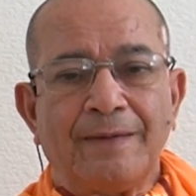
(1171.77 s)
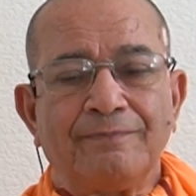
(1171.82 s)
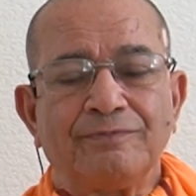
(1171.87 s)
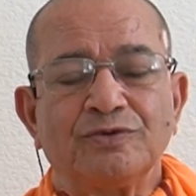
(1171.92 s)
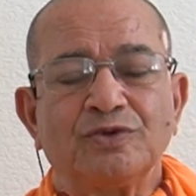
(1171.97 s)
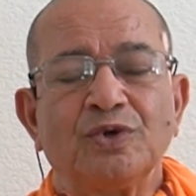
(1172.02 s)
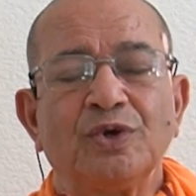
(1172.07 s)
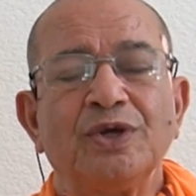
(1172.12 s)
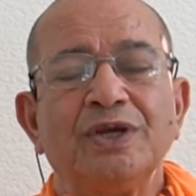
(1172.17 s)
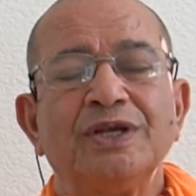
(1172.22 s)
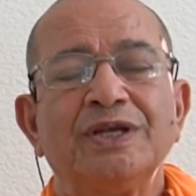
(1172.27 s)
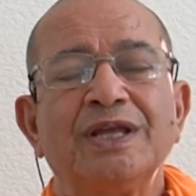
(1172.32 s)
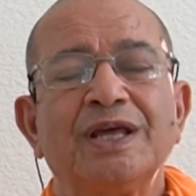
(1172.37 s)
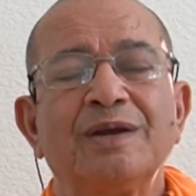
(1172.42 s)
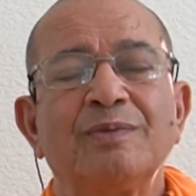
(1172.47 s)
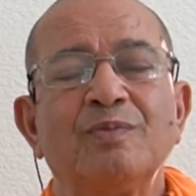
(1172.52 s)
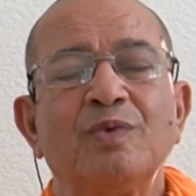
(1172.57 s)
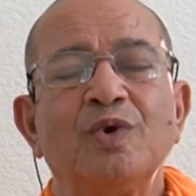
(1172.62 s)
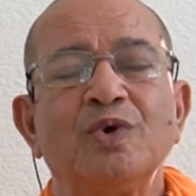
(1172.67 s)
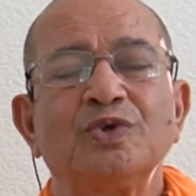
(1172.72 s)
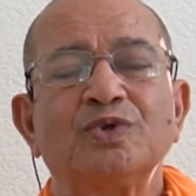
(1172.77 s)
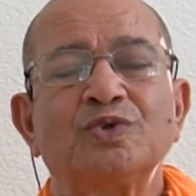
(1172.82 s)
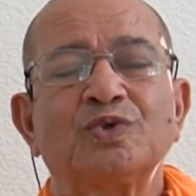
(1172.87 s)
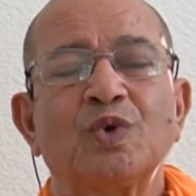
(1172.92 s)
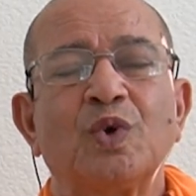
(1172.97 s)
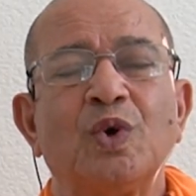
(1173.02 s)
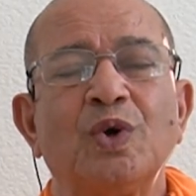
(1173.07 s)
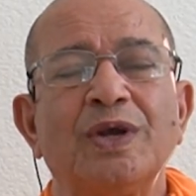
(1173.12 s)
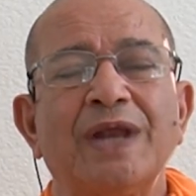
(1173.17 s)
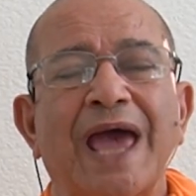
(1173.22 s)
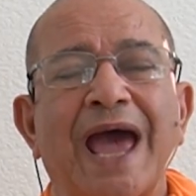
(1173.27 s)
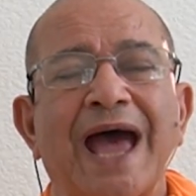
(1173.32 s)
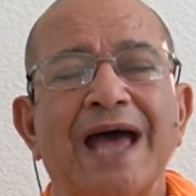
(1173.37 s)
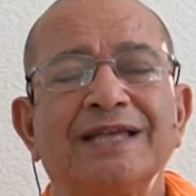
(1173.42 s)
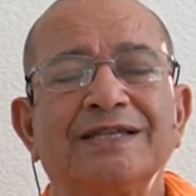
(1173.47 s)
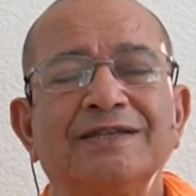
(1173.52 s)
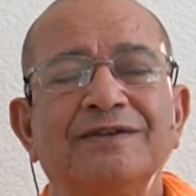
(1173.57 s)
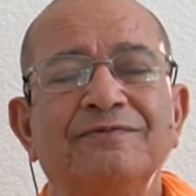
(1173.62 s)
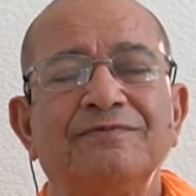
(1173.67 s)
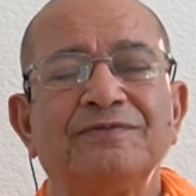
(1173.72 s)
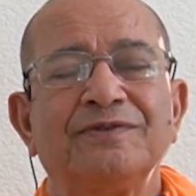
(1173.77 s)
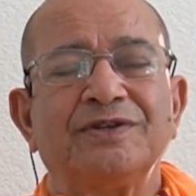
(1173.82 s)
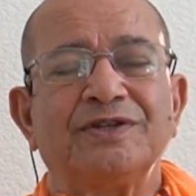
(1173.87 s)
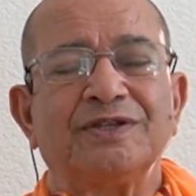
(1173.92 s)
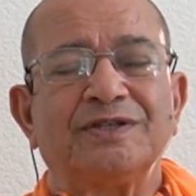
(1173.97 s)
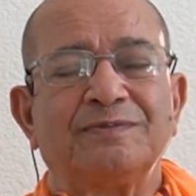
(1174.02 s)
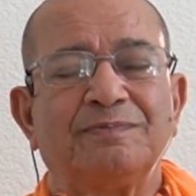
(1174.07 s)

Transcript: So innermost soul, as if it is